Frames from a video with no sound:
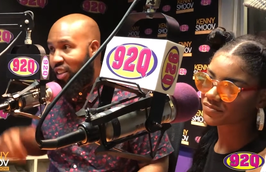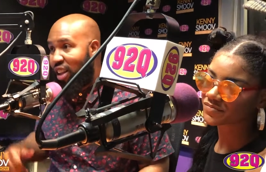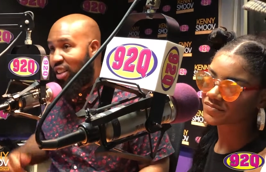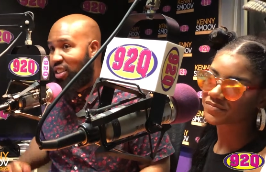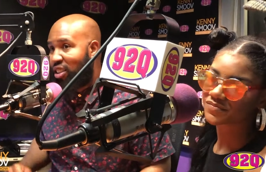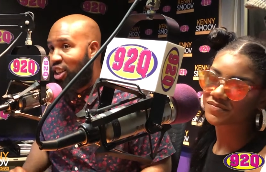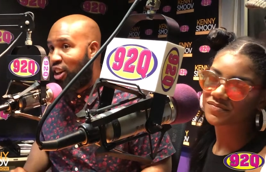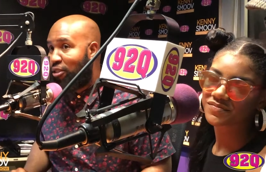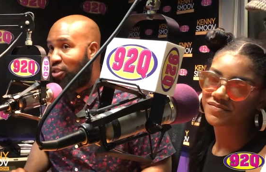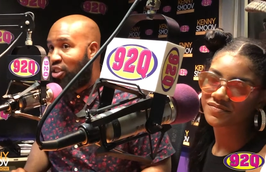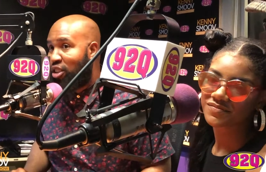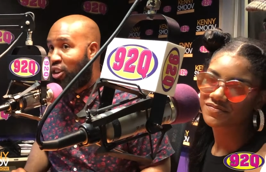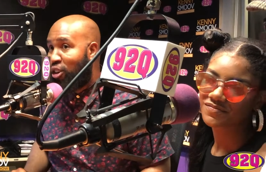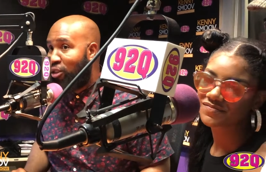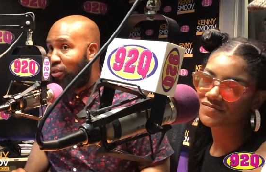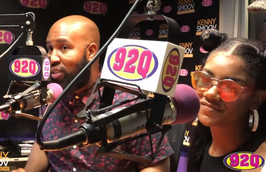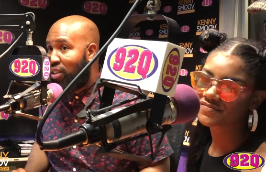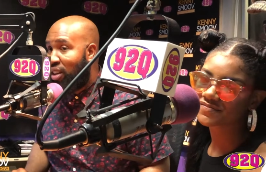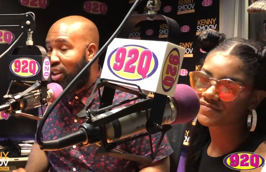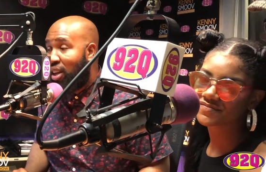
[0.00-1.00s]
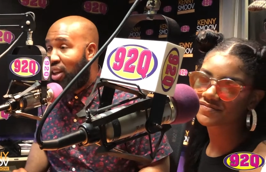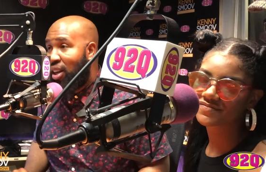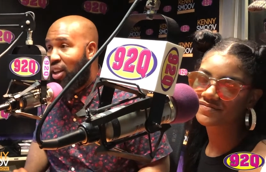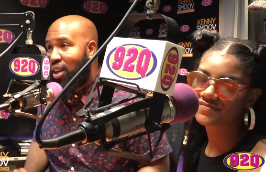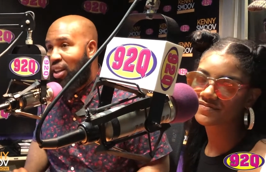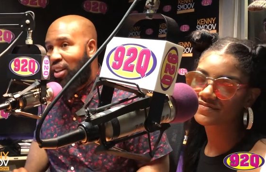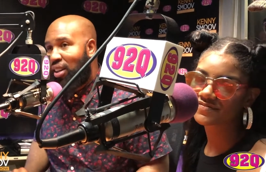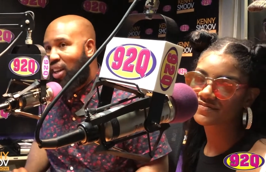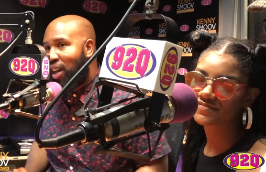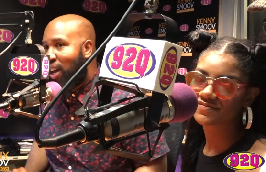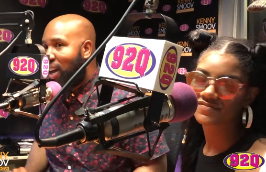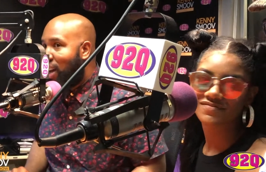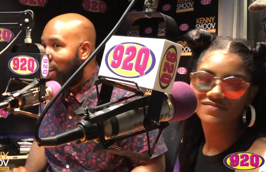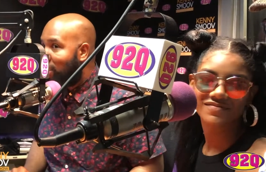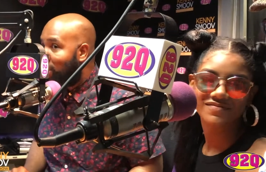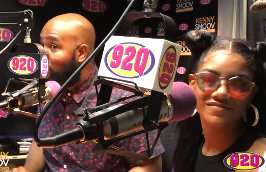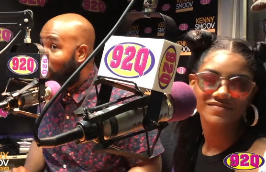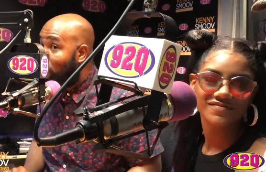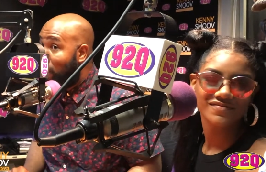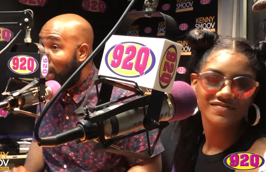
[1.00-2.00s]
Speaker 1: that oh, stuff. Exactly. So, I love that. Yeah, fire.
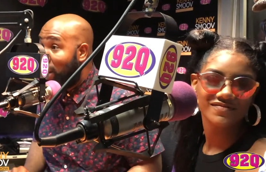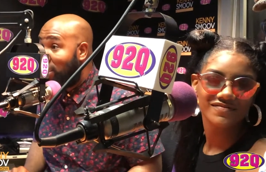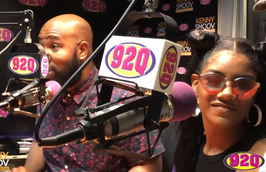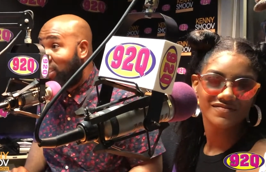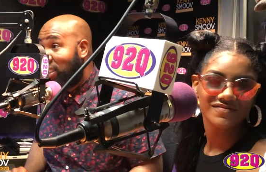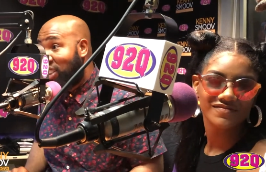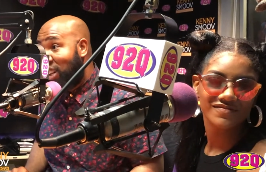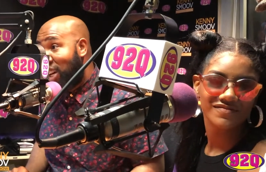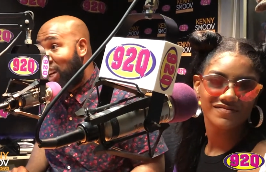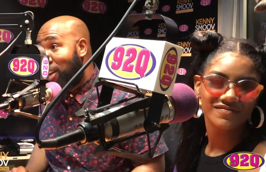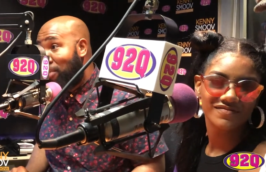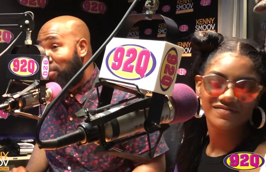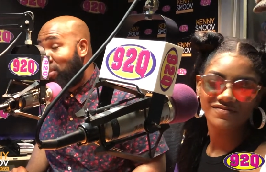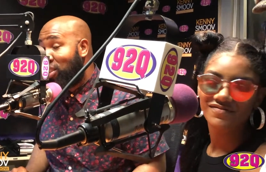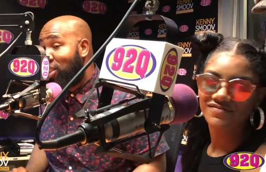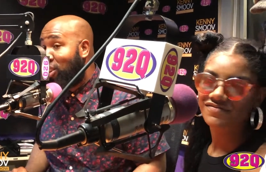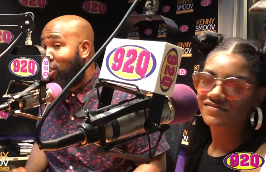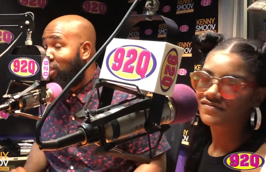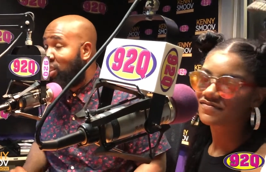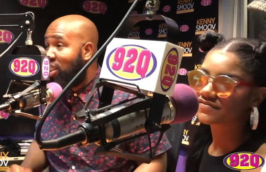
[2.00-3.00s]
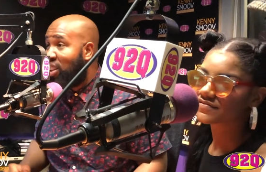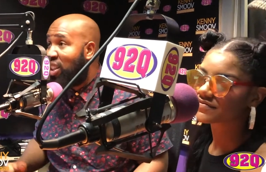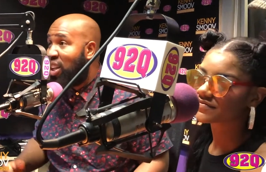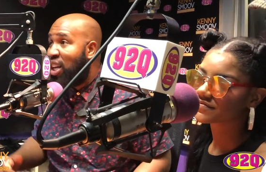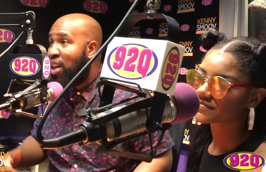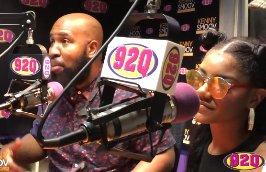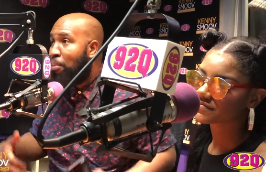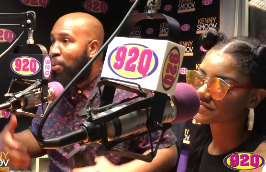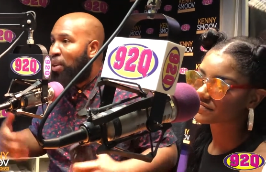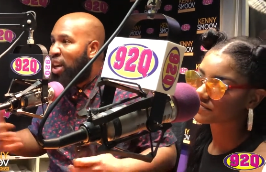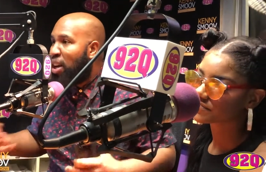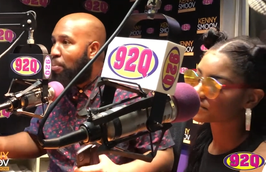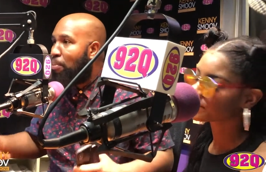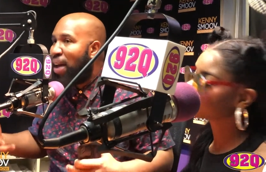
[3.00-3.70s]
slow hand is a jam. So yes, it is. Bringing